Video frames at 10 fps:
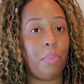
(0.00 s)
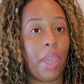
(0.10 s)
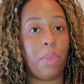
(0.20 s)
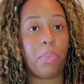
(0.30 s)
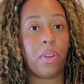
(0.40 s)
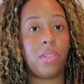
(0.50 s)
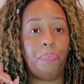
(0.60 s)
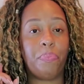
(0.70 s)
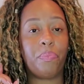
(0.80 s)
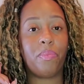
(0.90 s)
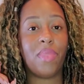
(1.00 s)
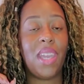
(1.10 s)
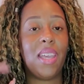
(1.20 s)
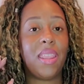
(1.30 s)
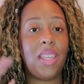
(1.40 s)
paper.
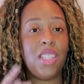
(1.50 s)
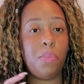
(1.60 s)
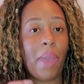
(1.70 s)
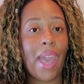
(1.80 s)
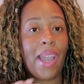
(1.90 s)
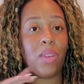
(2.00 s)
This bag